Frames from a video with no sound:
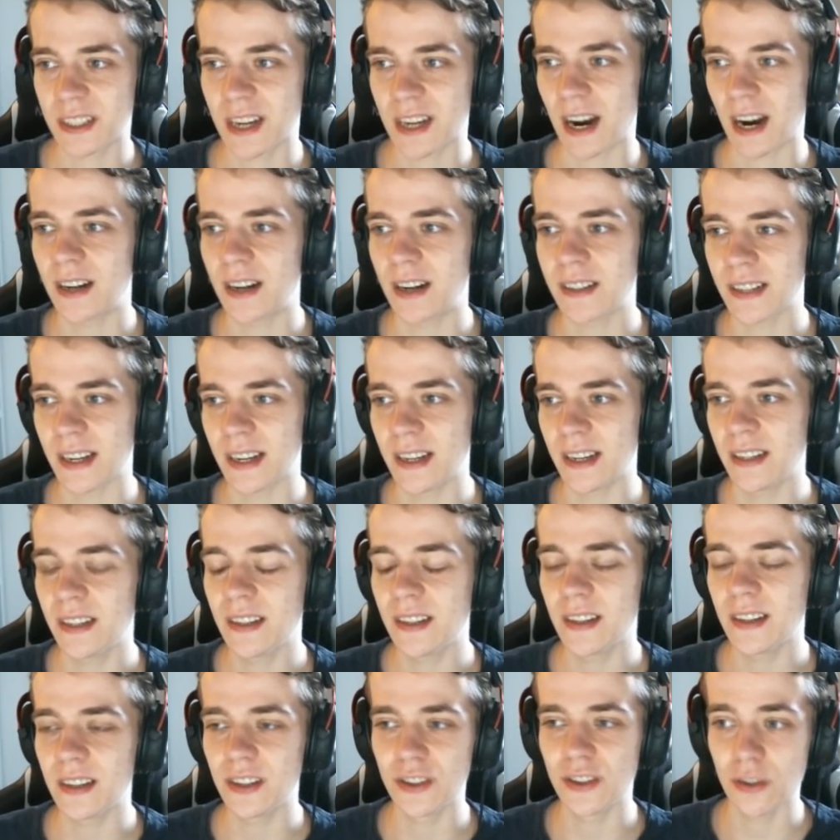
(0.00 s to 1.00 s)
card
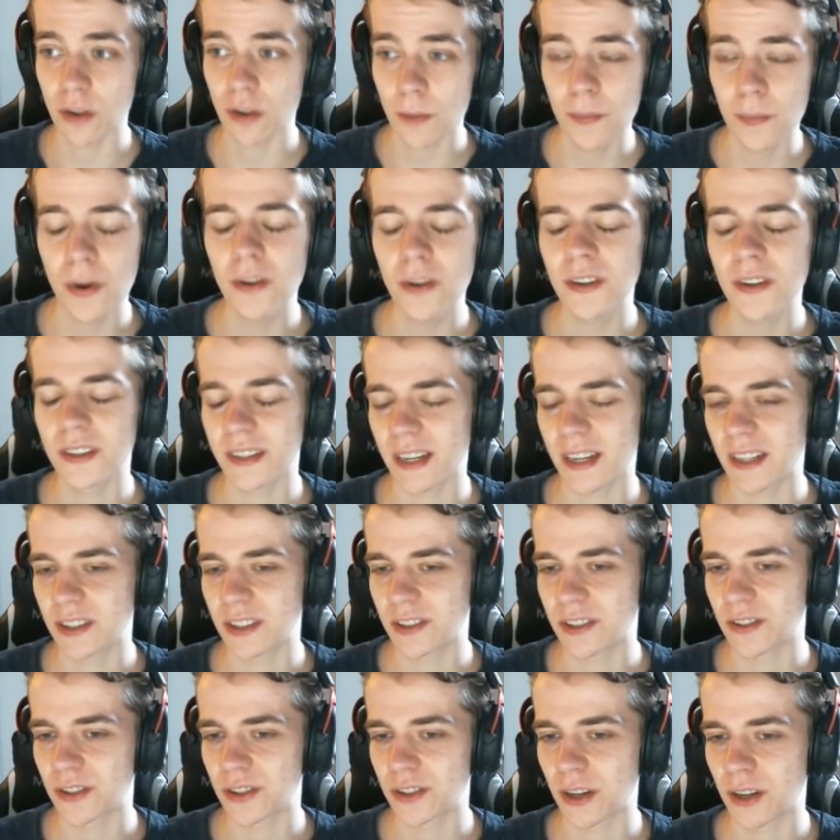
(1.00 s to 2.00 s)
and your opponent has
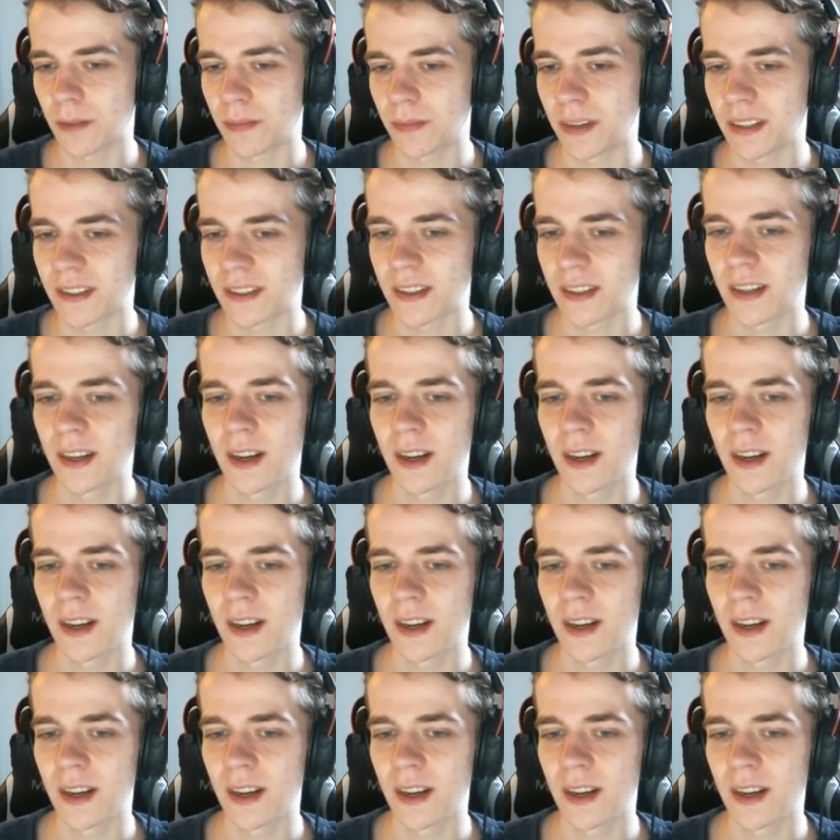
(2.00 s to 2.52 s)
to stop it.